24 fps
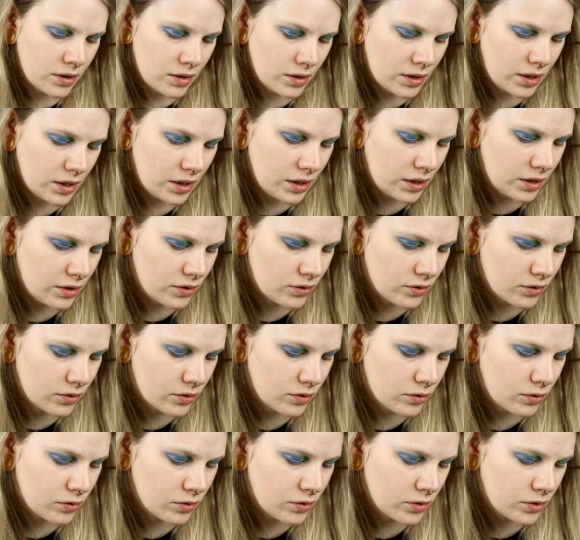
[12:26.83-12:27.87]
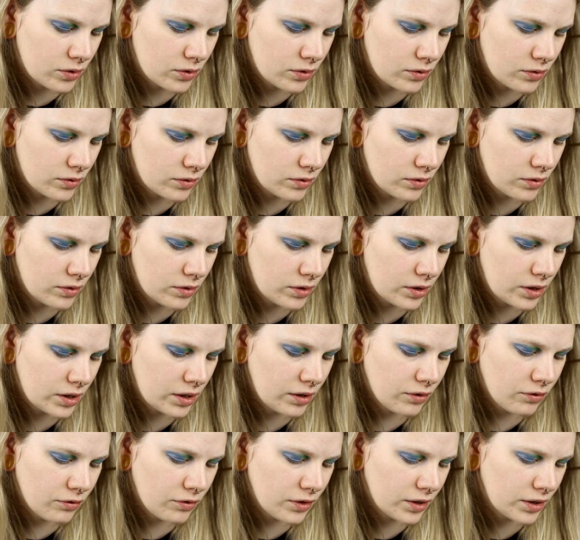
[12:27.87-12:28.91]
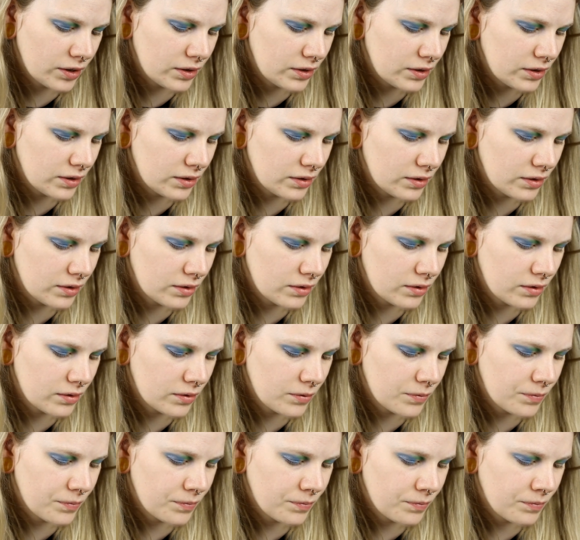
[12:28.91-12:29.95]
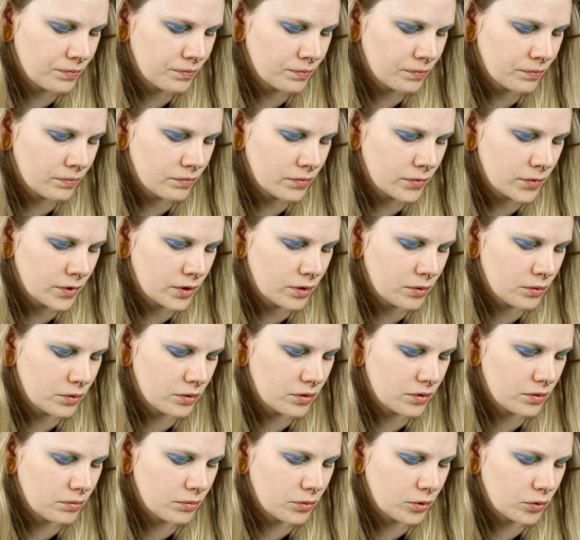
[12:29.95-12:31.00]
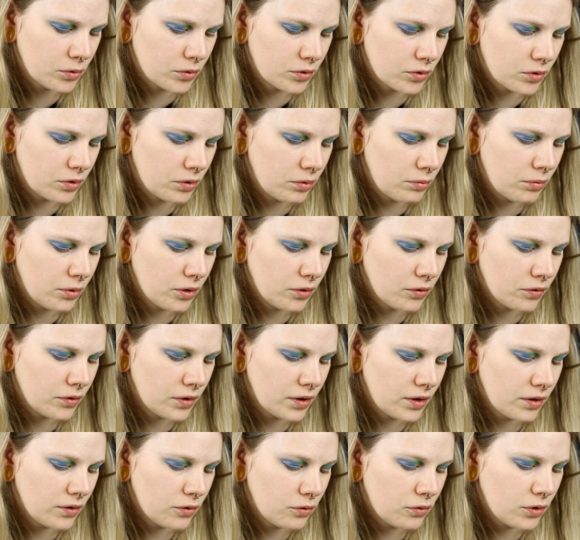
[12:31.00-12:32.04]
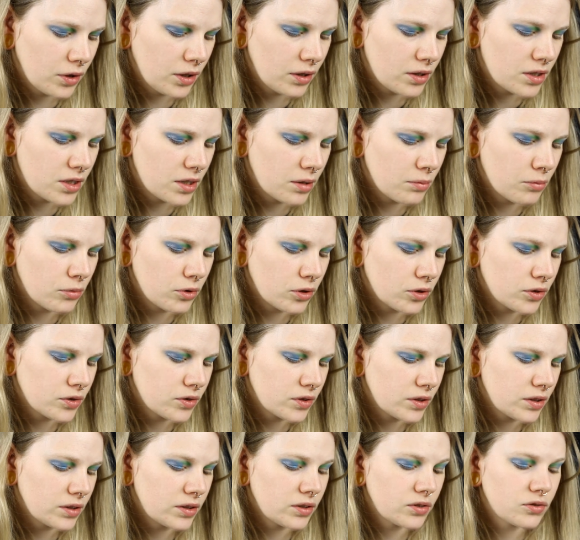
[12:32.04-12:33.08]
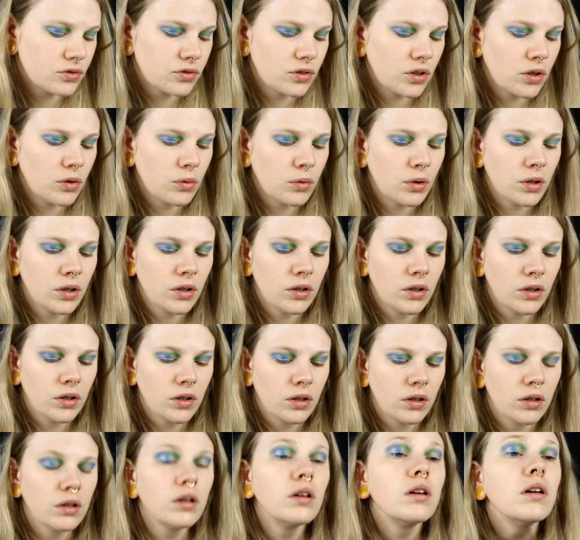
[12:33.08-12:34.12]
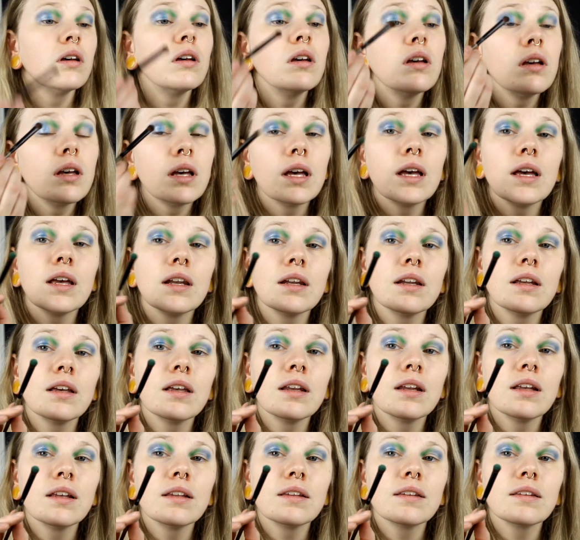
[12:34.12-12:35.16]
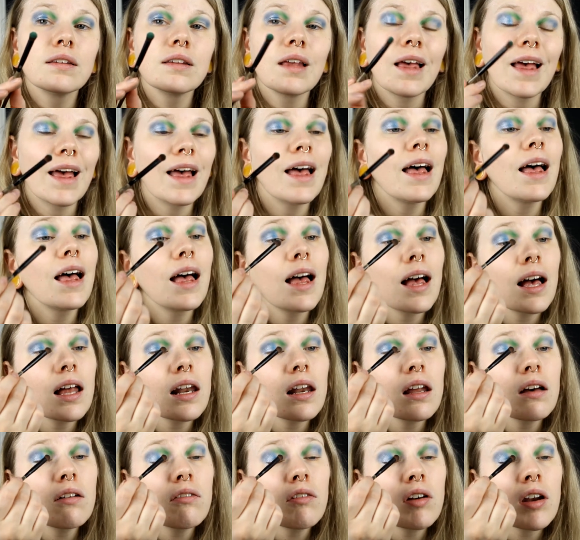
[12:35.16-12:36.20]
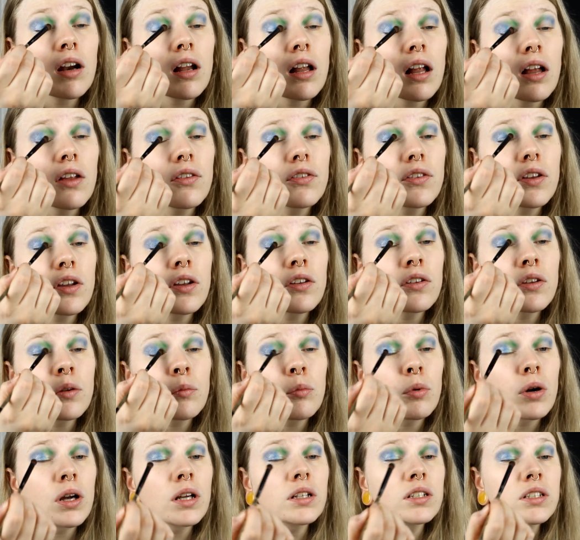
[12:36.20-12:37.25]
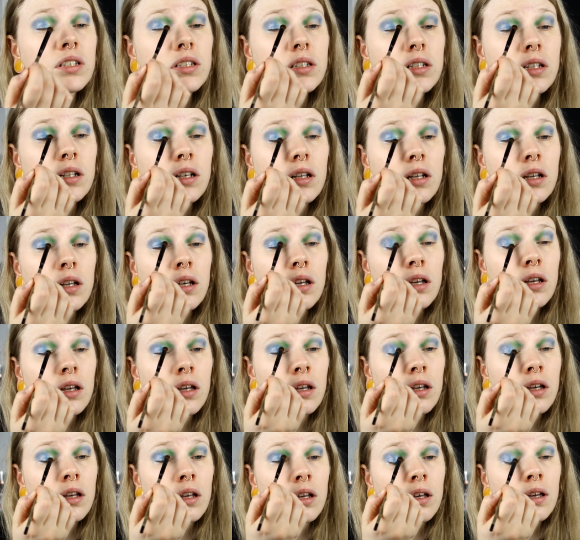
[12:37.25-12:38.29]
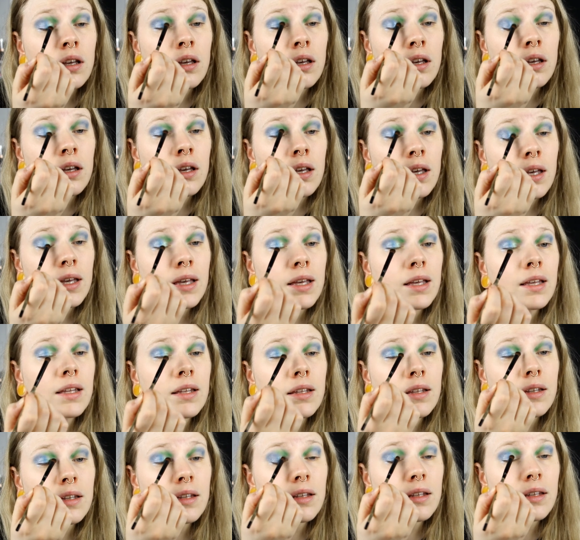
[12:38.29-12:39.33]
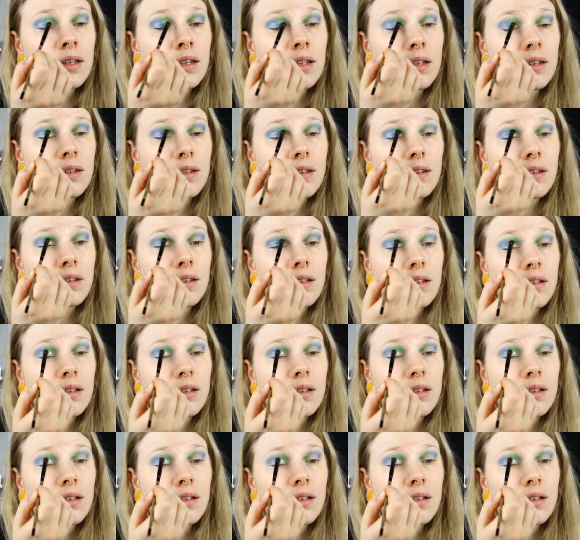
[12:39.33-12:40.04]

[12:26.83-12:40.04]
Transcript: the inner corner. And I think this was the most creamy of these three shimmers in this row. And it is a hell of a lot on the brush. And yes.